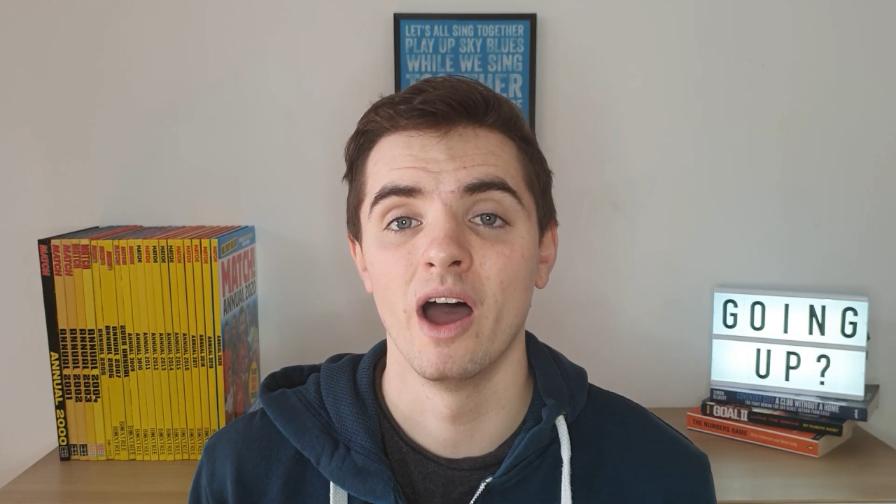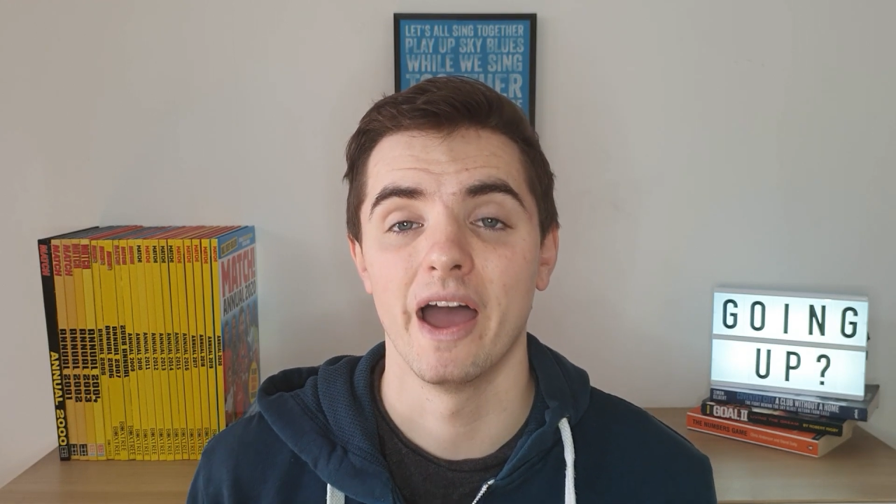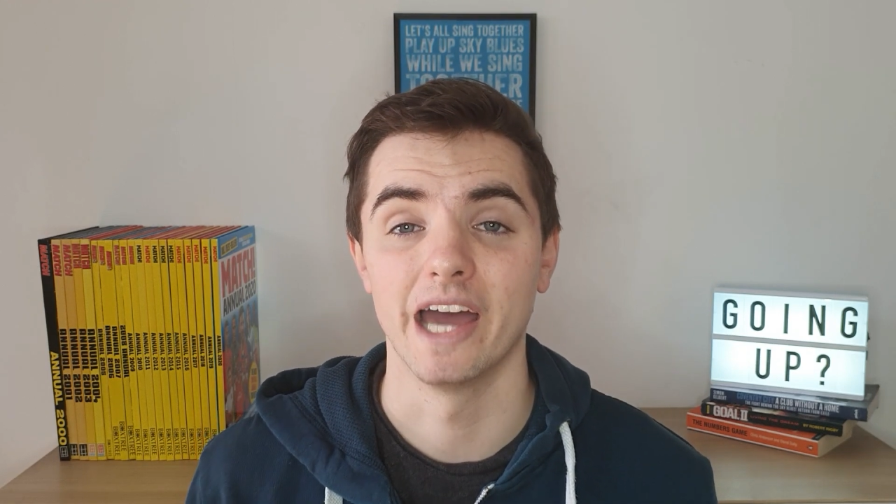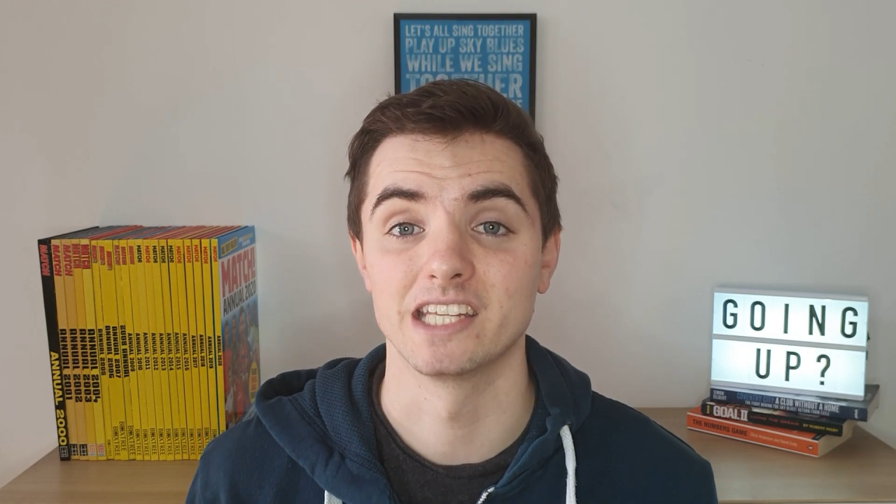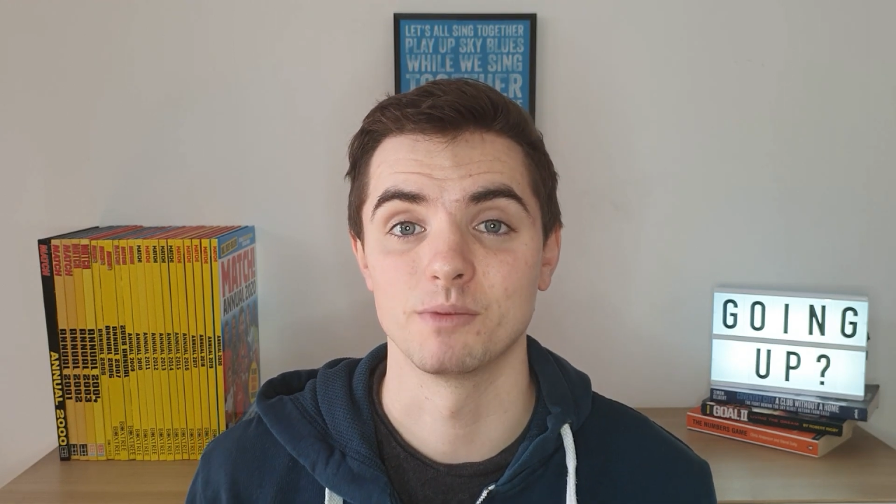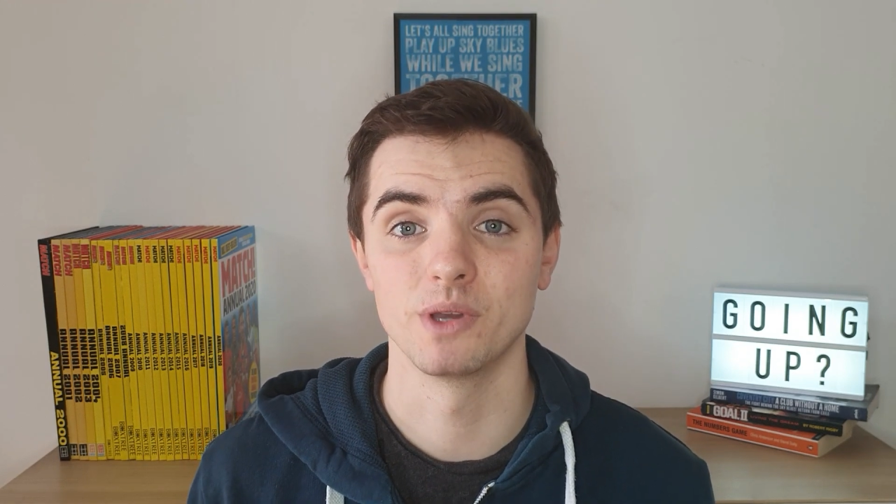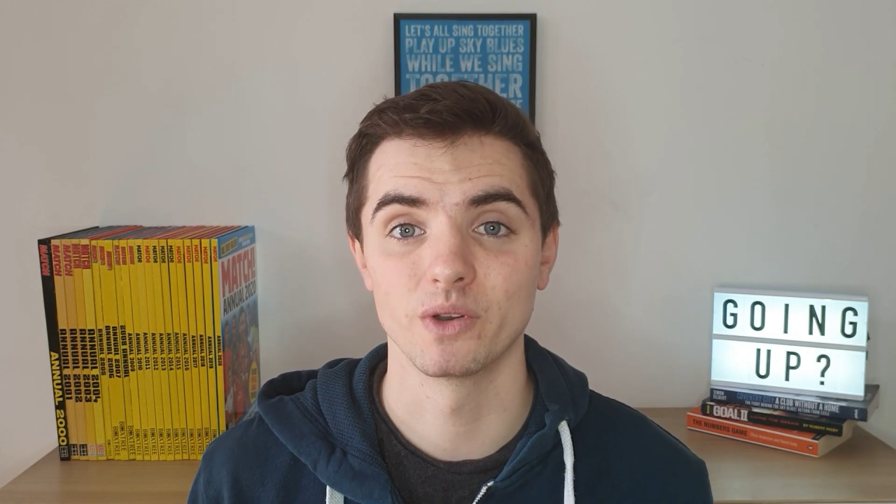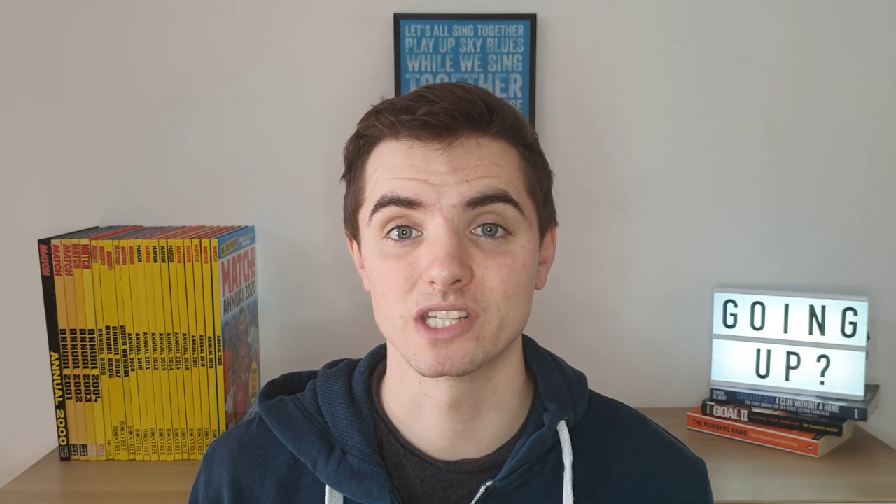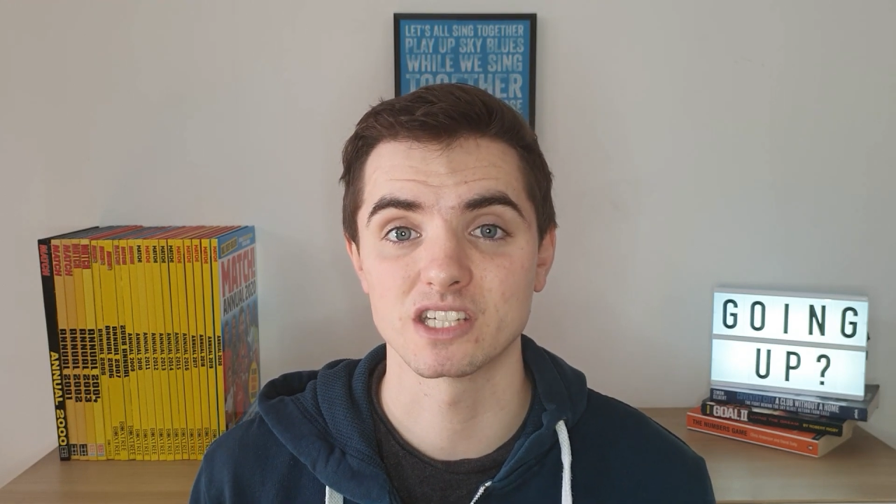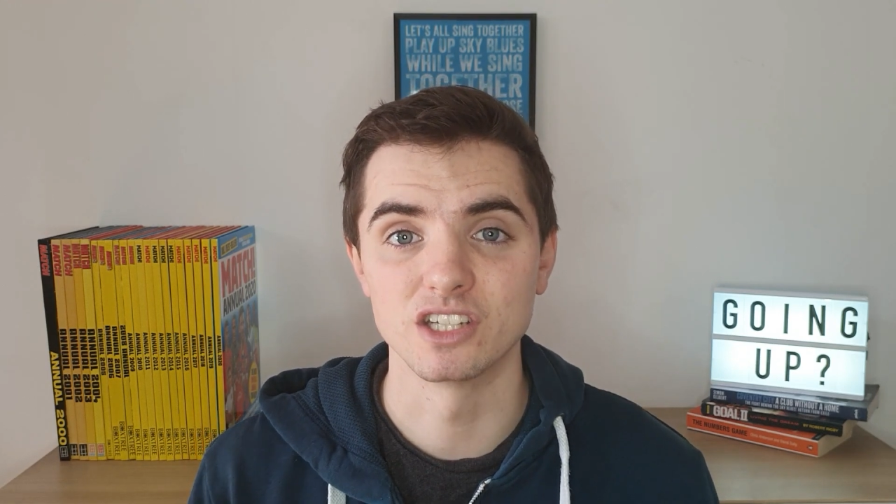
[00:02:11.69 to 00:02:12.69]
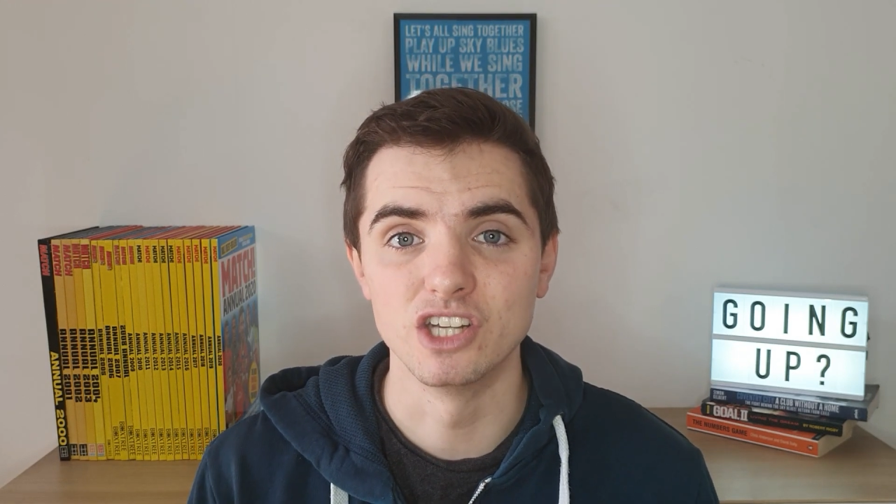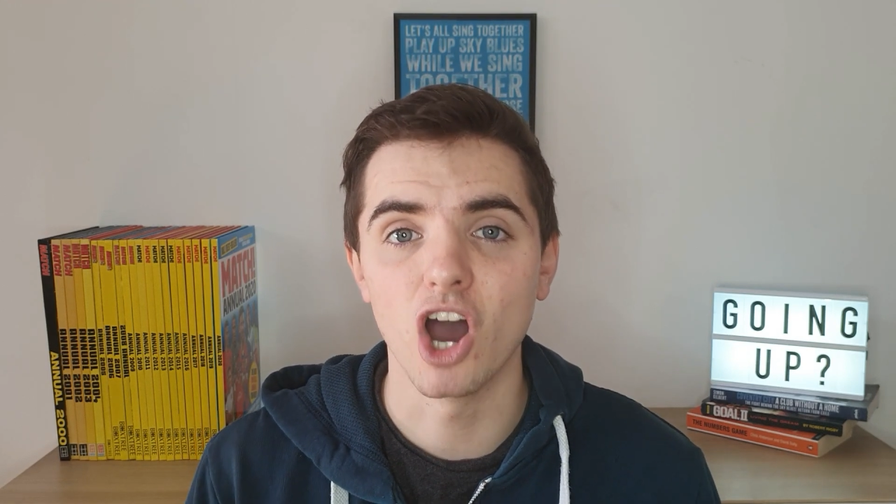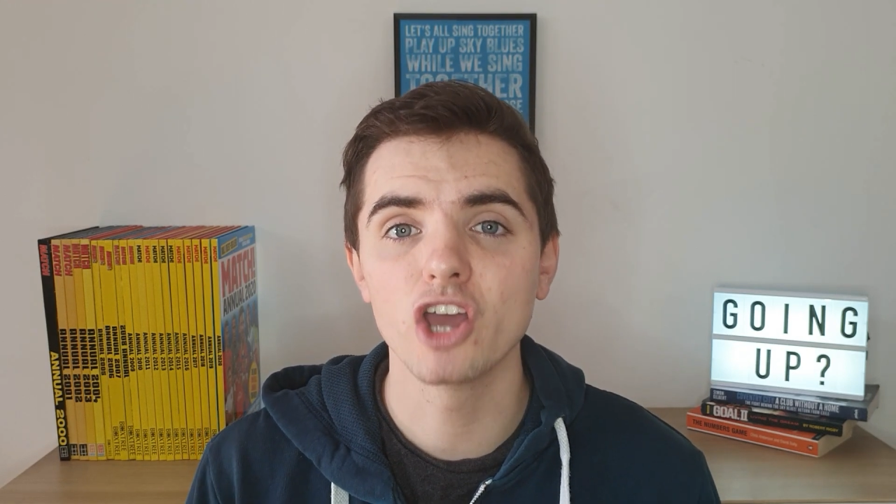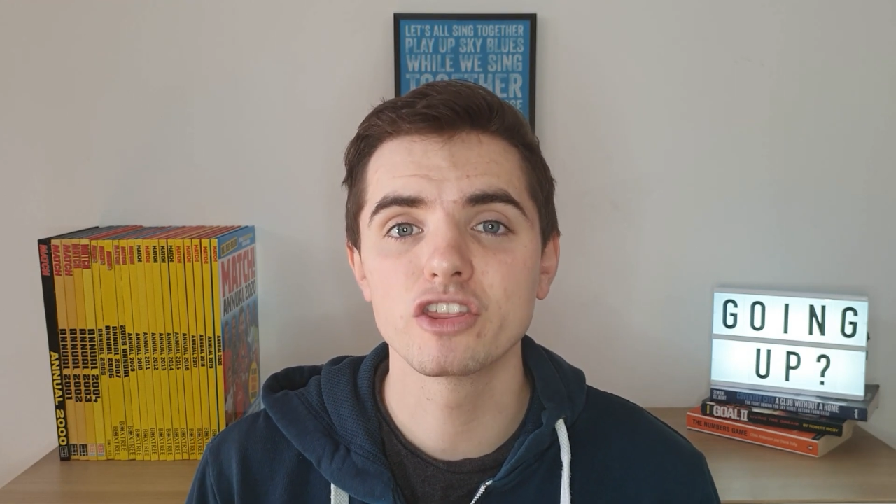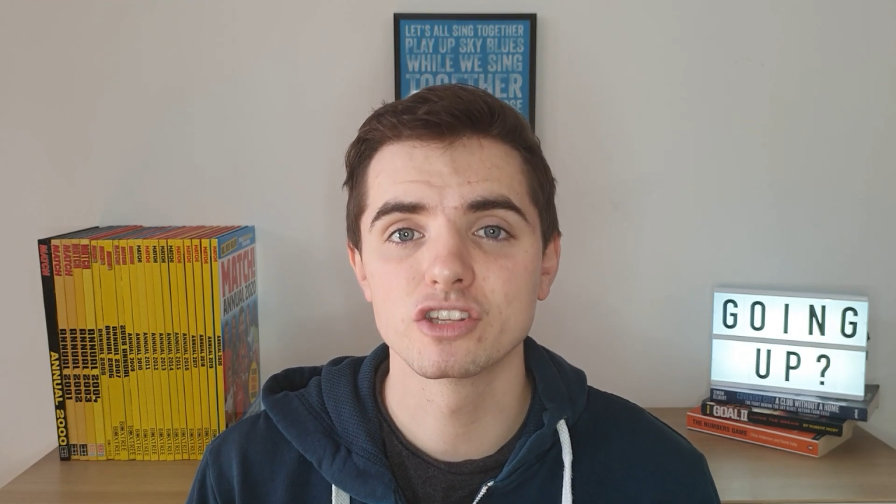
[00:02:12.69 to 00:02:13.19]
and to be honest,
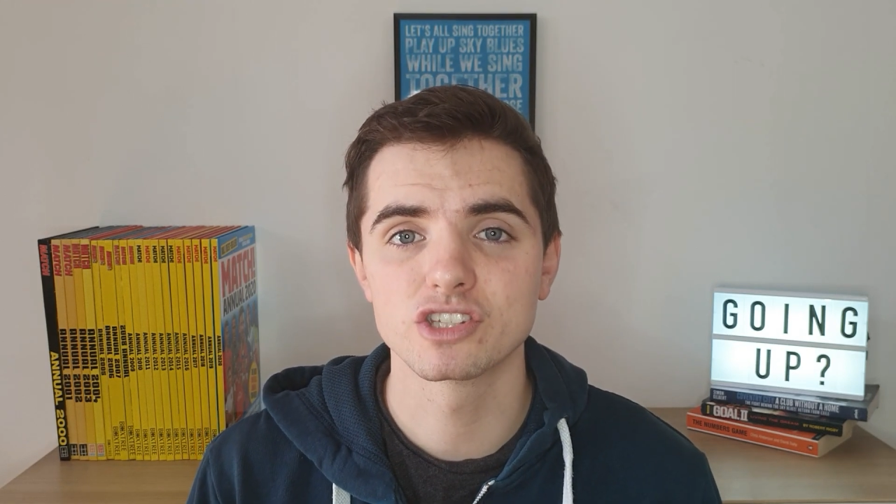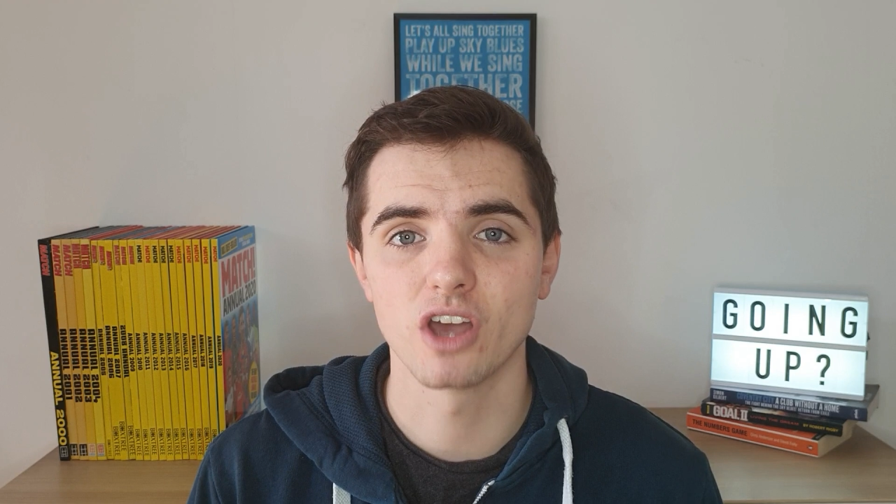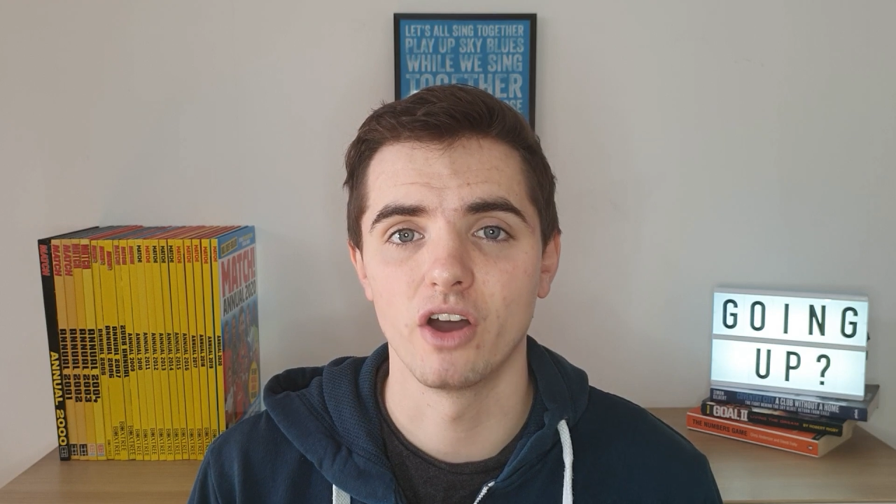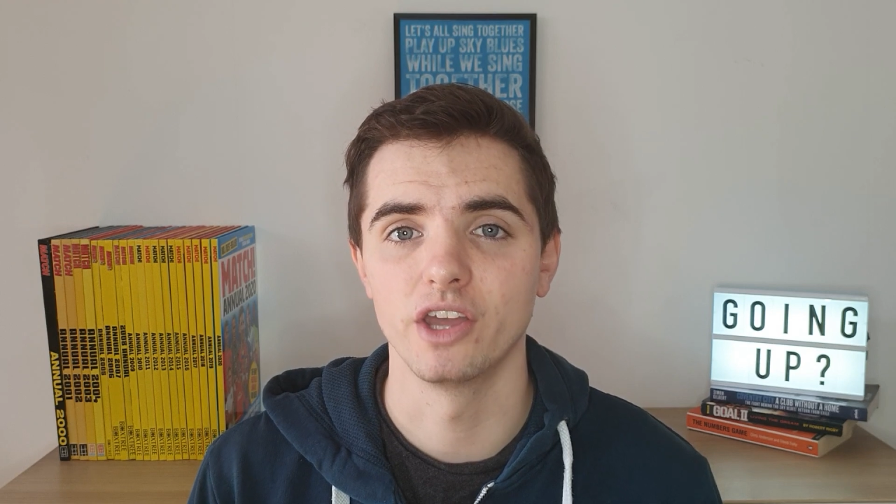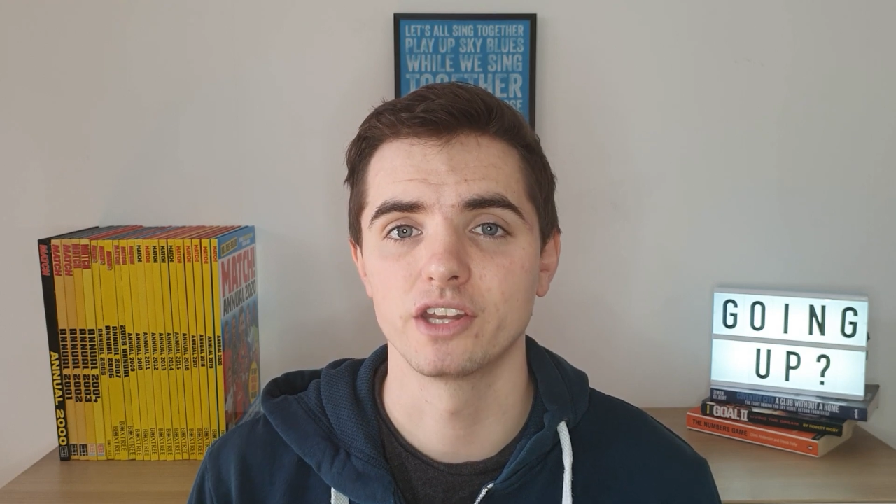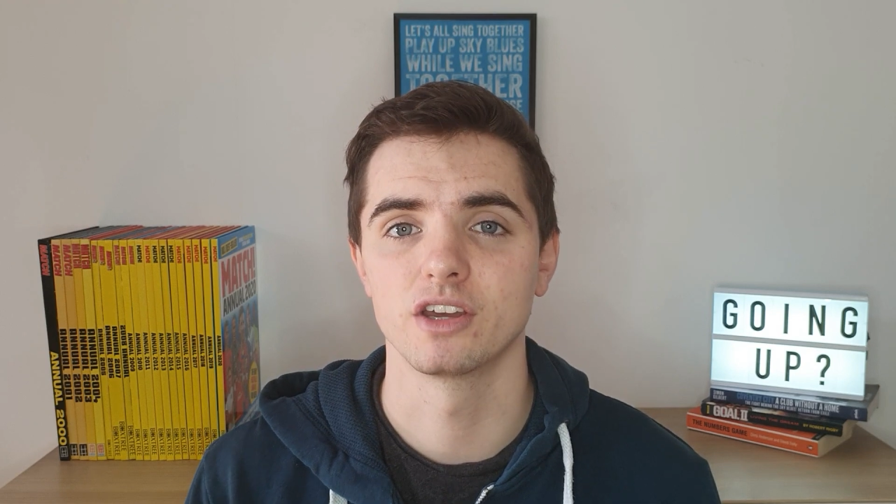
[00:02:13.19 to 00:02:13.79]
neither side